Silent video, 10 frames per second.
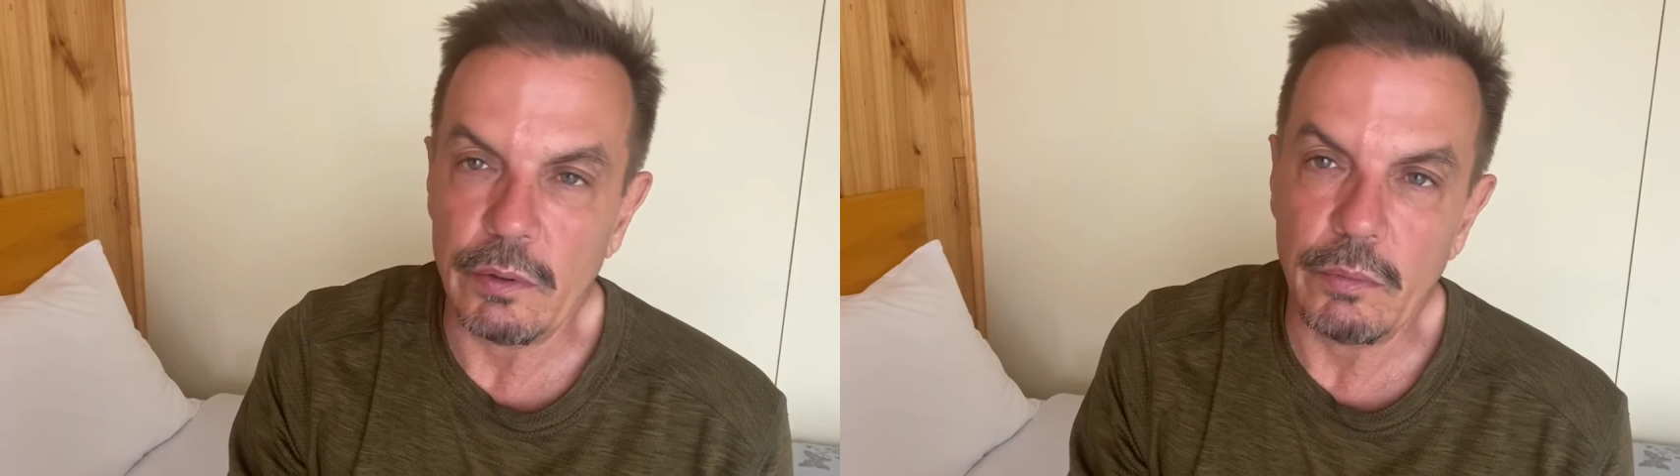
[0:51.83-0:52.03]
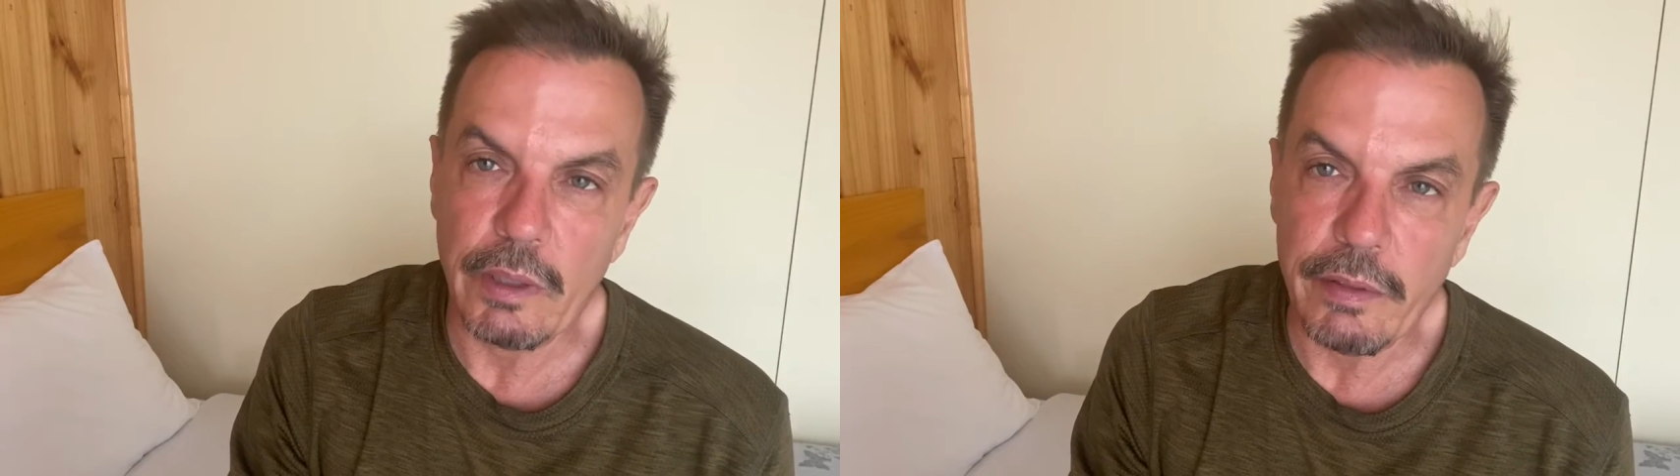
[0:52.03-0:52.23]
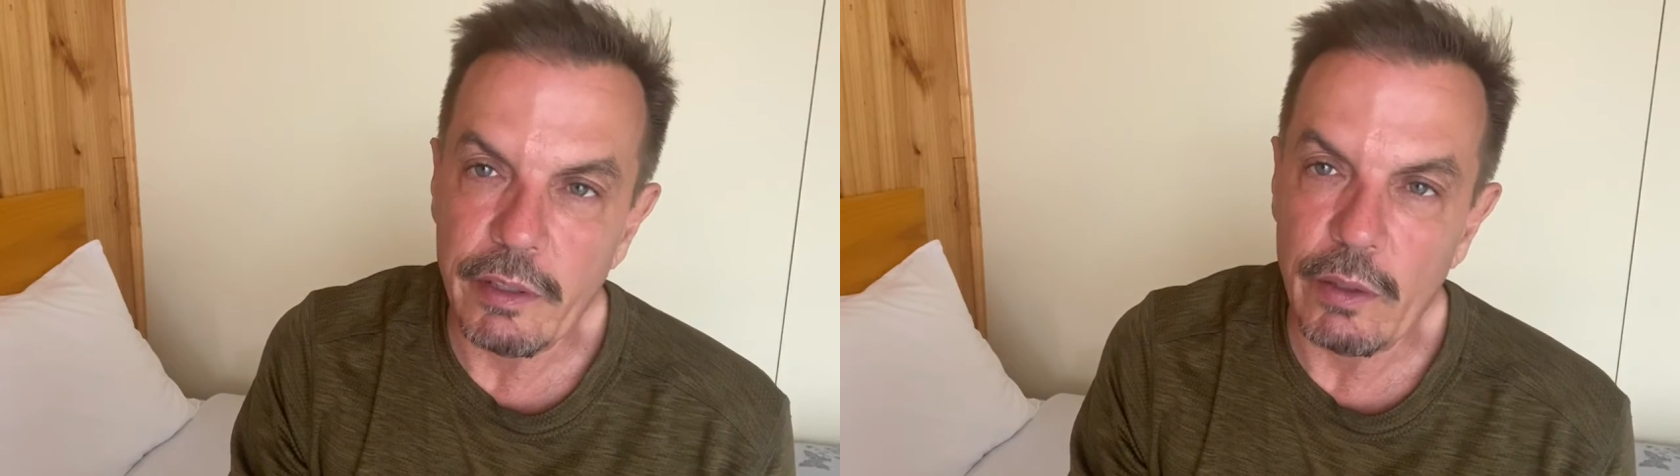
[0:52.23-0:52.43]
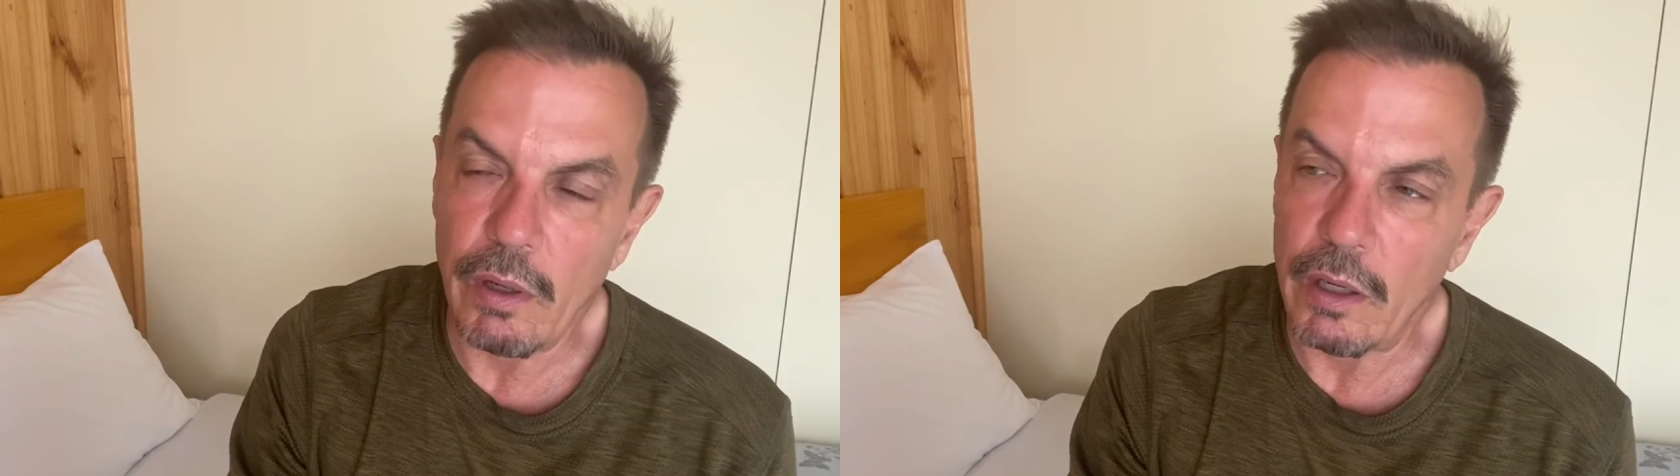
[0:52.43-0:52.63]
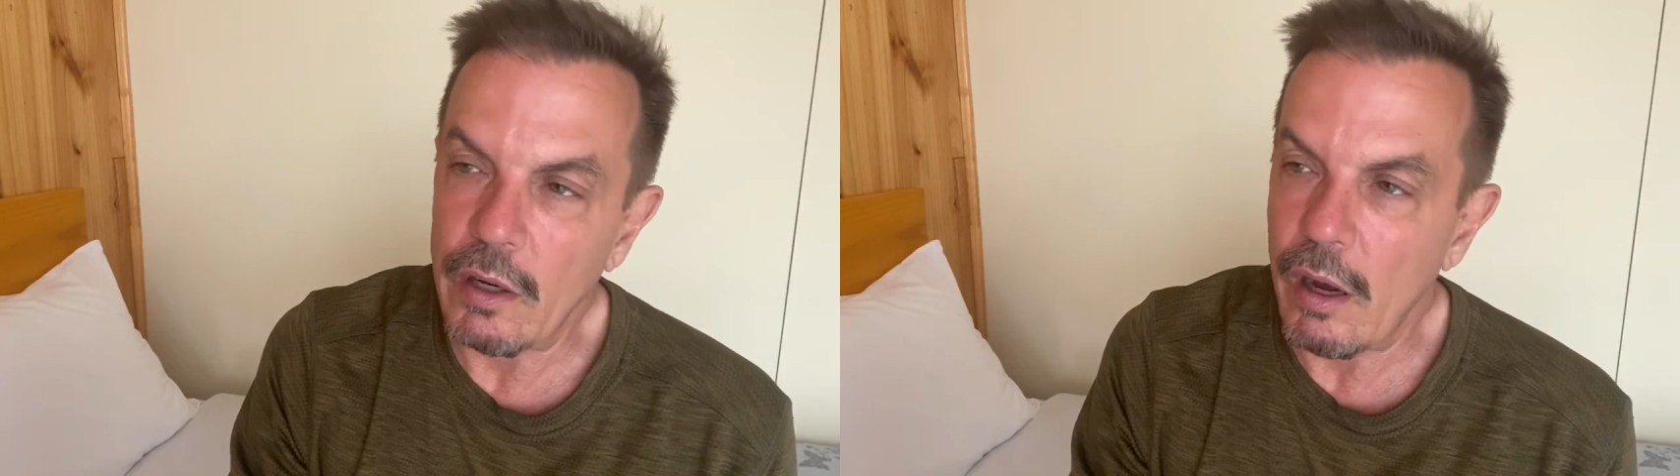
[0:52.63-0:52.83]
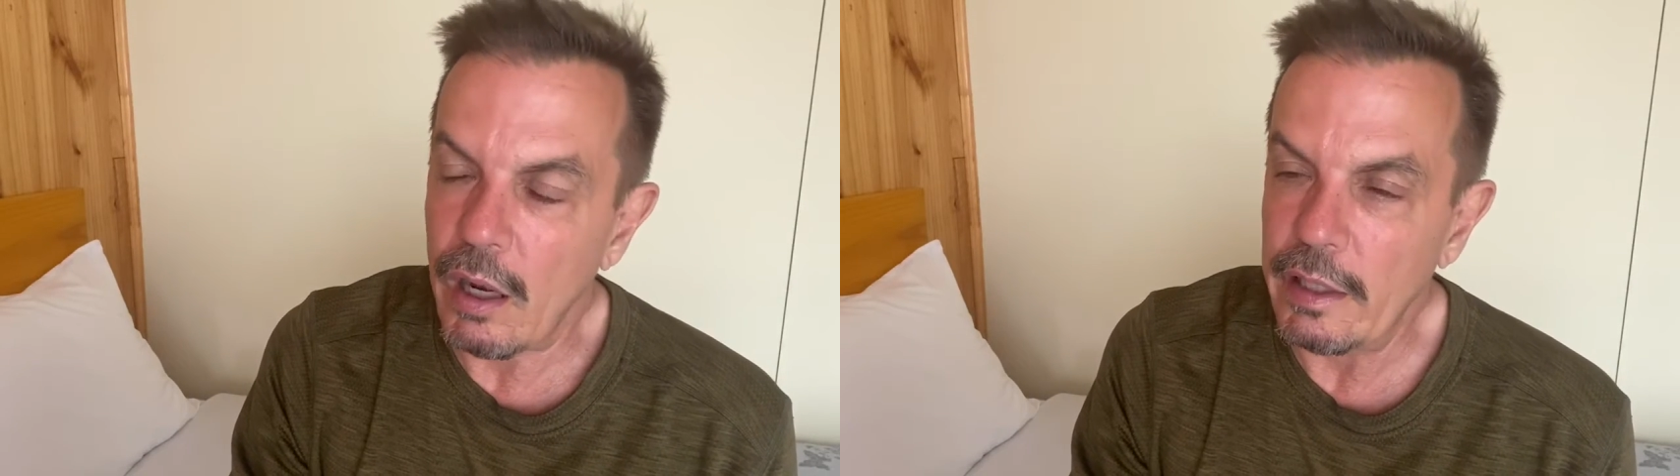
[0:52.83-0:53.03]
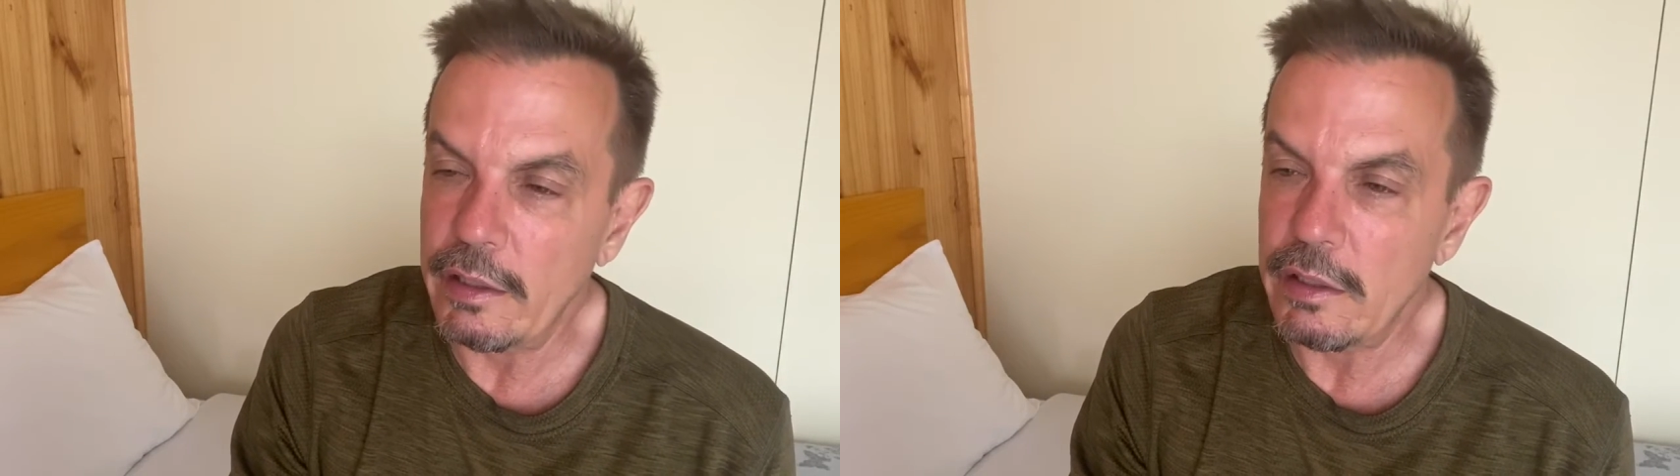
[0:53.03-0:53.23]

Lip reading: whatever you want to call it.